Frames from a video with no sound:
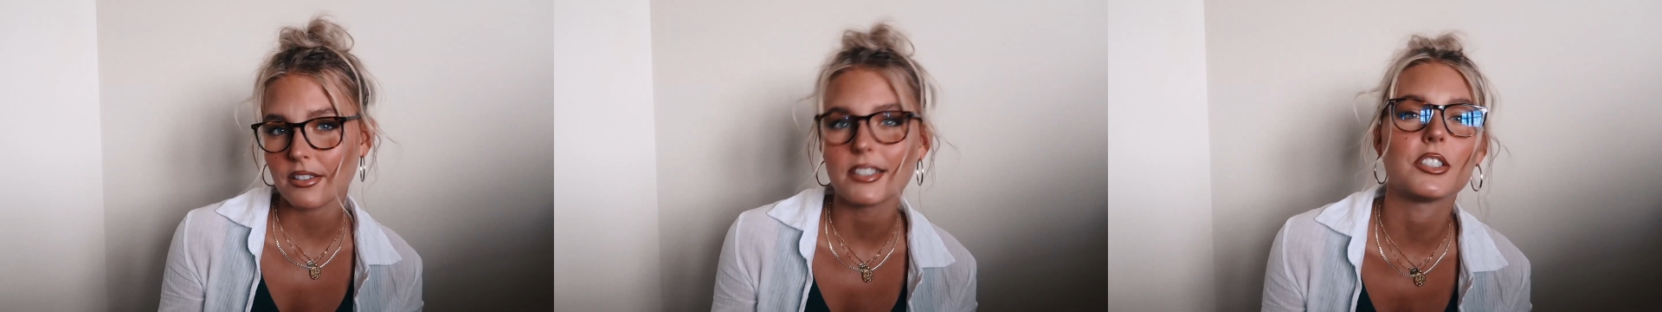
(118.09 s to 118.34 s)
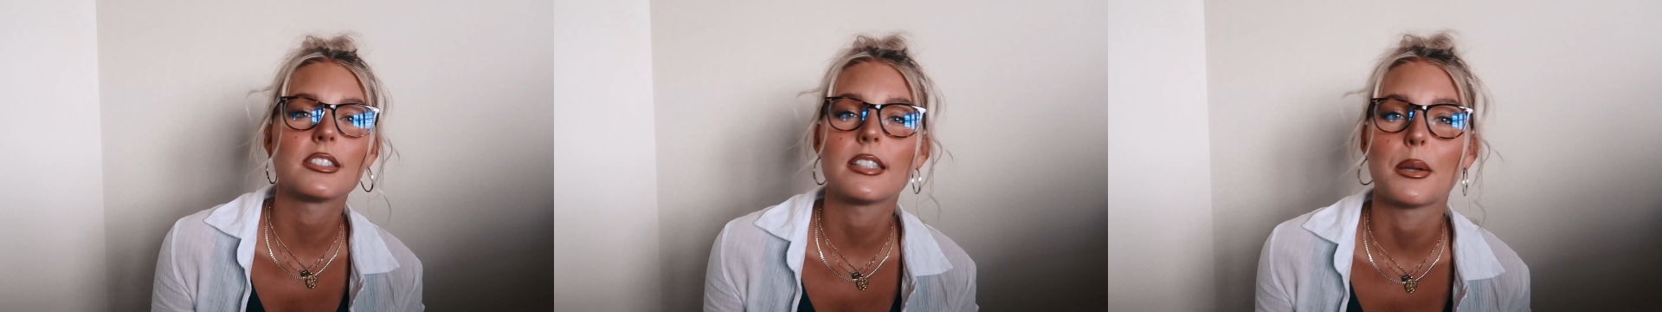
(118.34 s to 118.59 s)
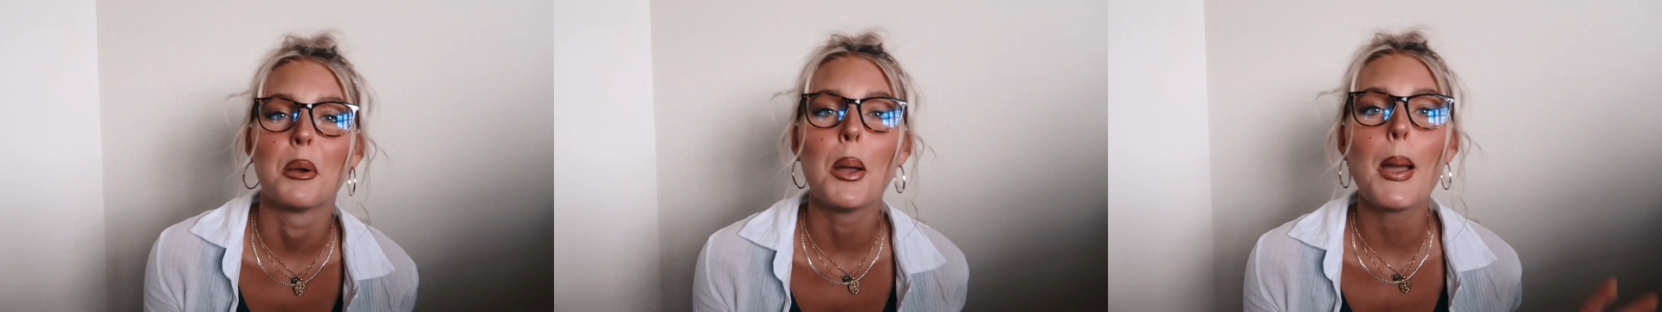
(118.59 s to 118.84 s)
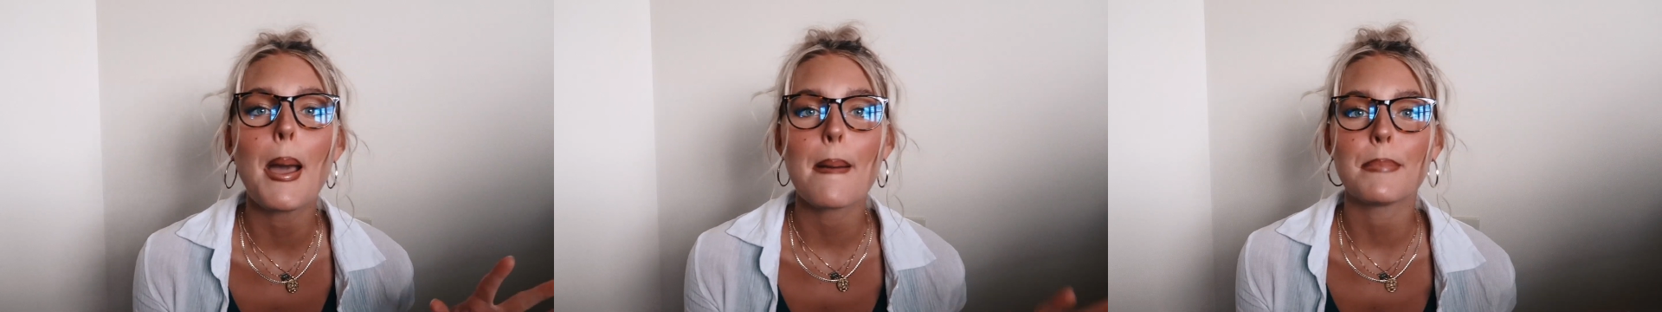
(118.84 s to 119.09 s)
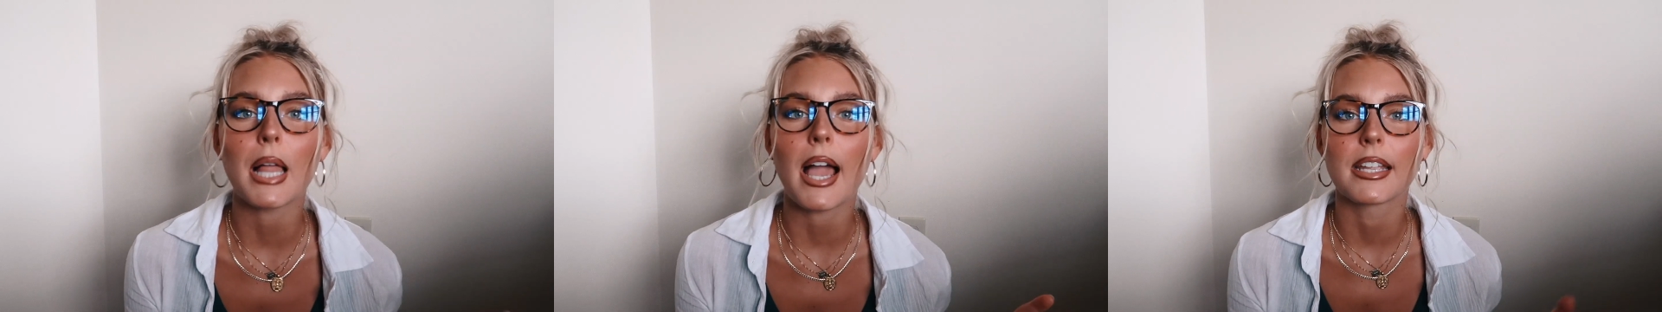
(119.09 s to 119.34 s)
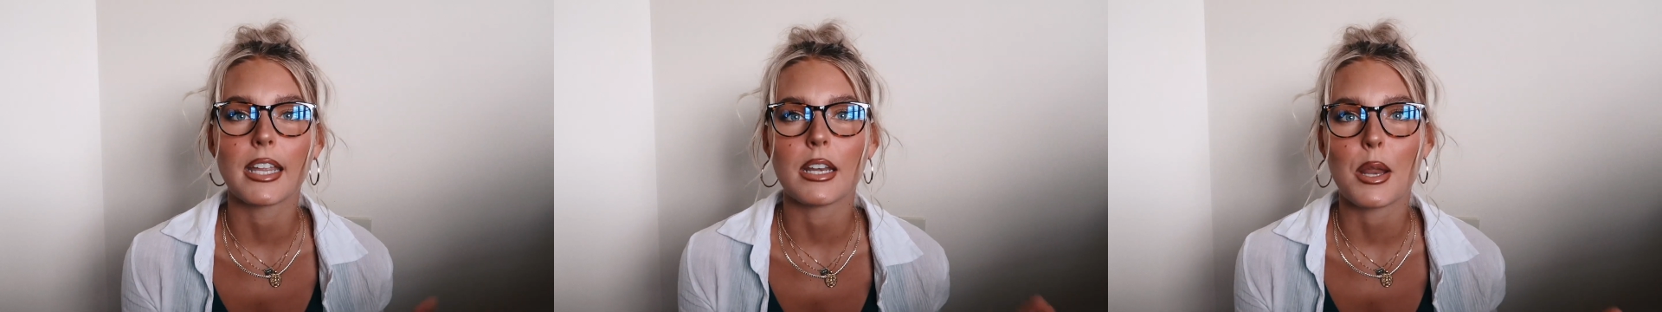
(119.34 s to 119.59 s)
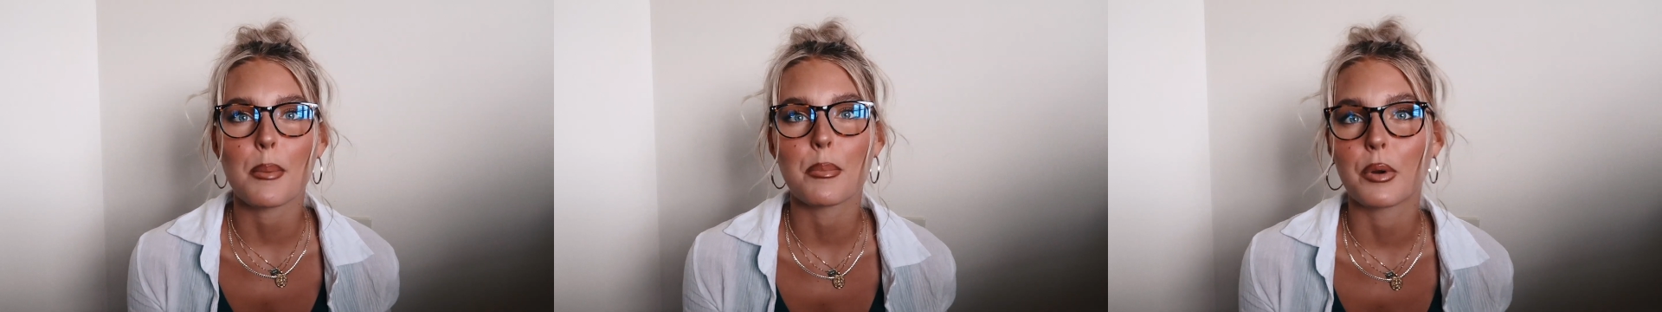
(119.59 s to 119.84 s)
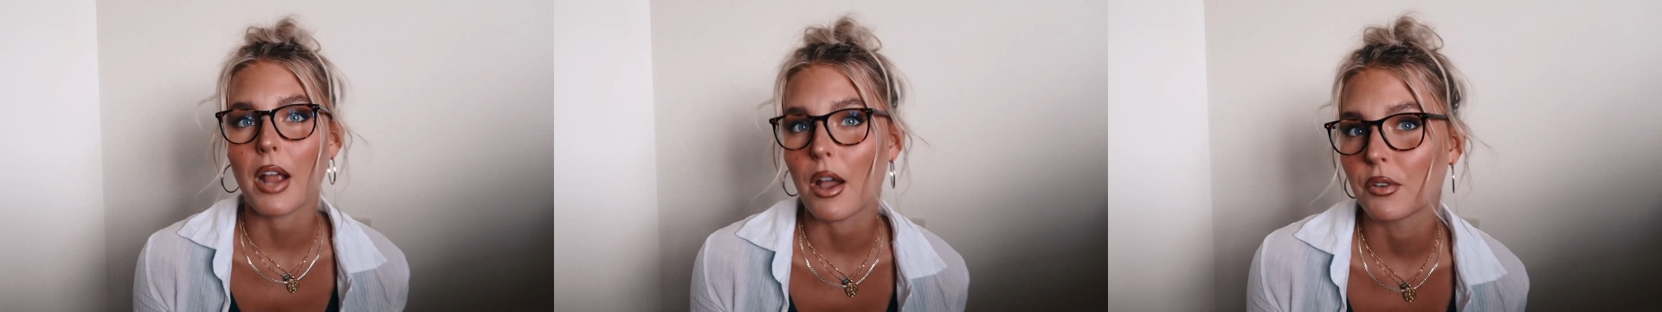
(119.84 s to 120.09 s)
It's just the black and
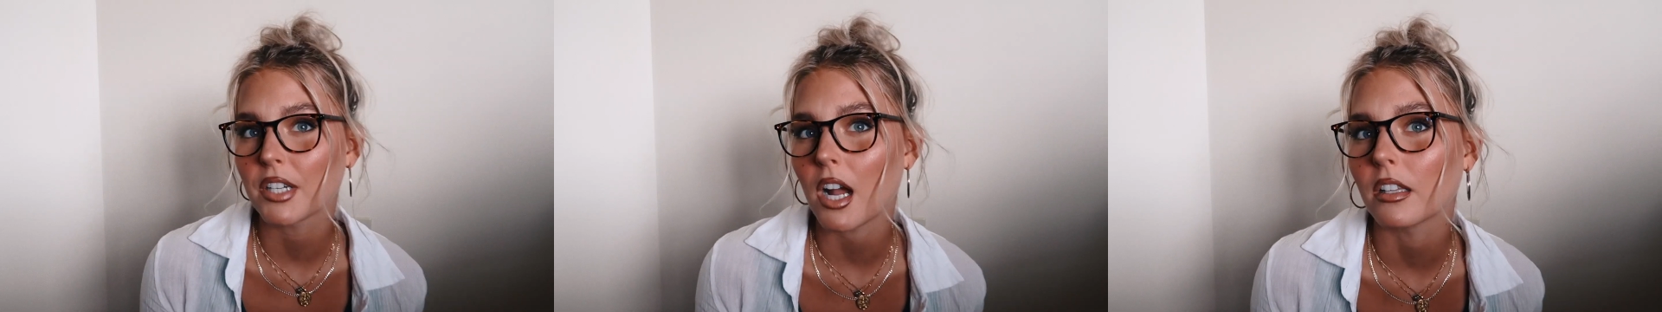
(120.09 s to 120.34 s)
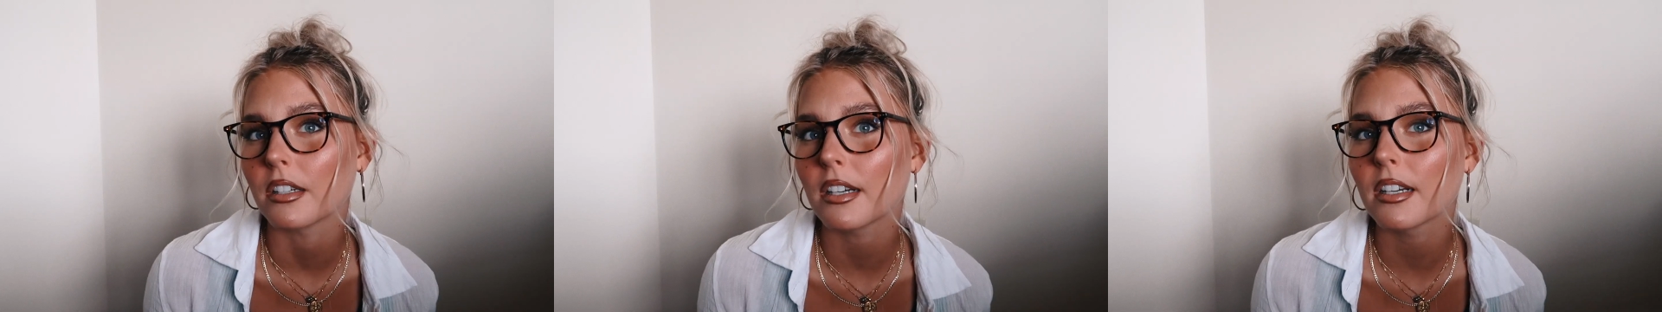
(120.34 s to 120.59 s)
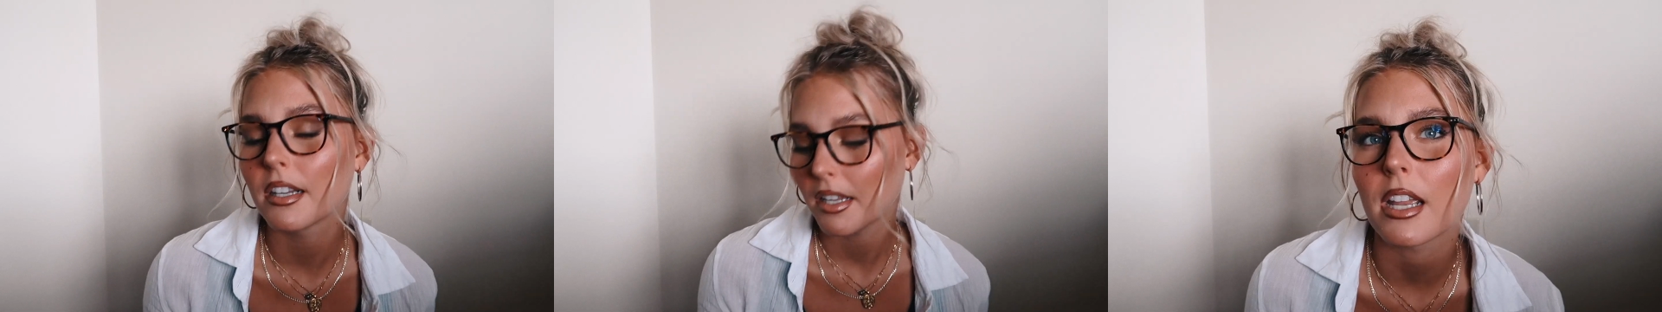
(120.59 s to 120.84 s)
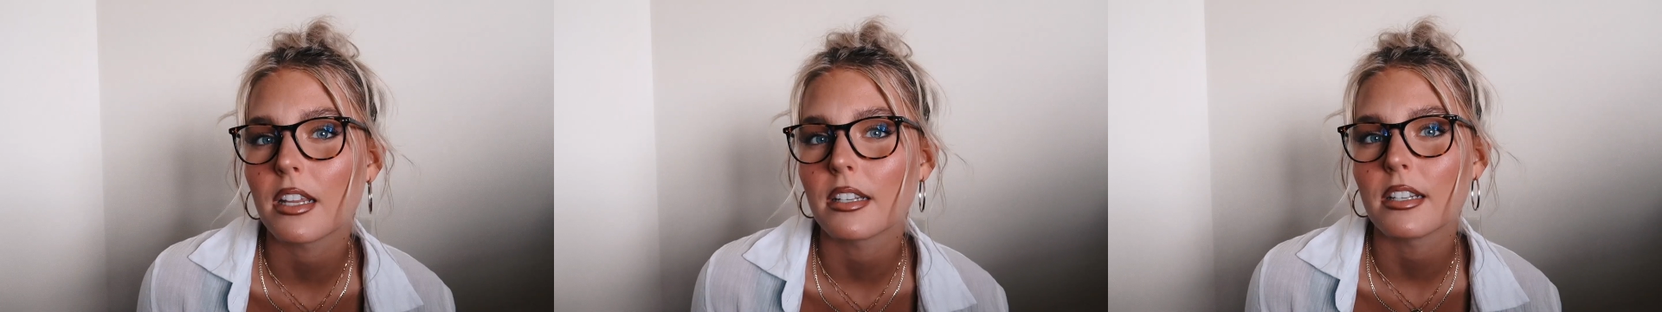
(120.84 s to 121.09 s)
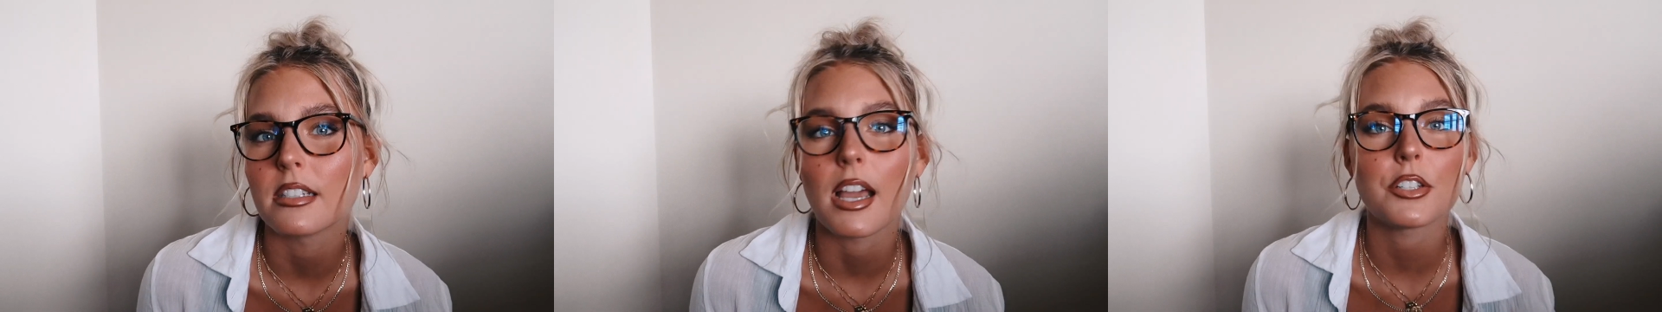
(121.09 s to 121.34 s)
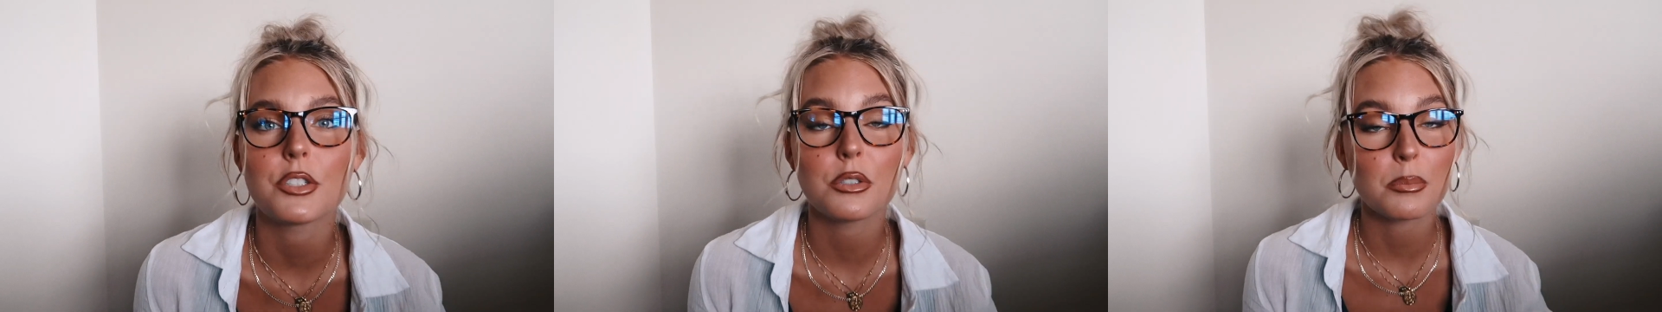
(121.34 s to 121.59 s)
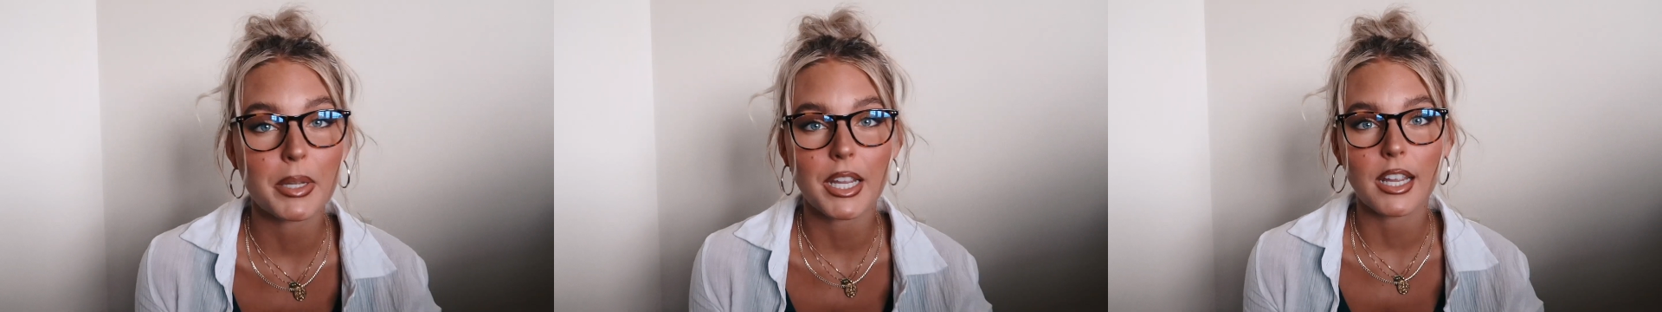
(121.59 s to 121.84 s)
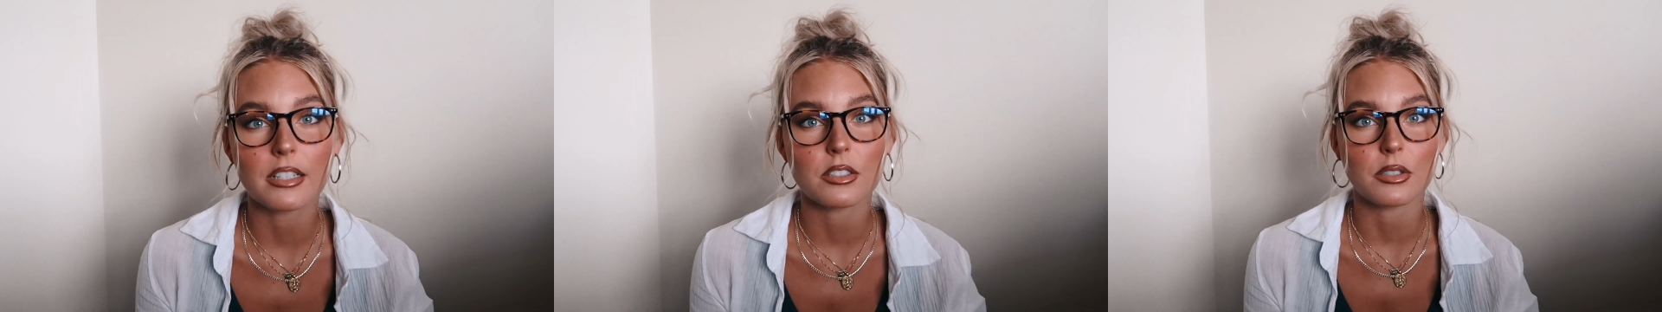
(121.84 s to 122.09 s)
brown color and not too
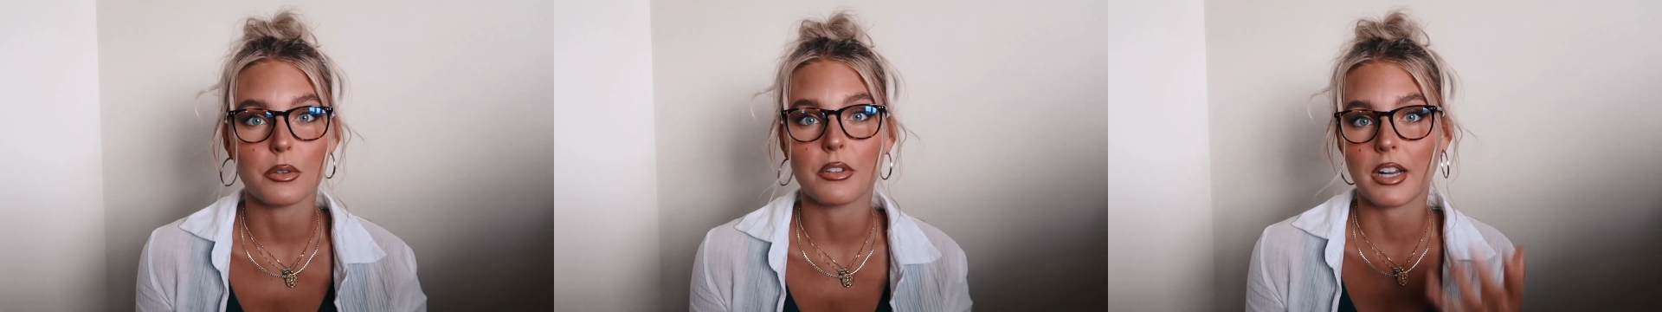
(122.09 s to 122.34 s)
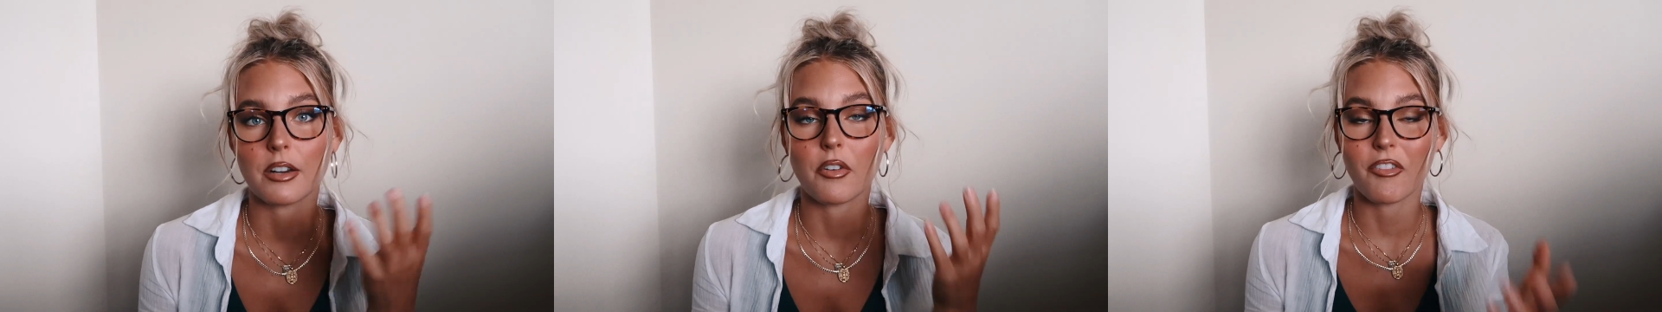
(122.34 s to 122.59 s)
big, so they're not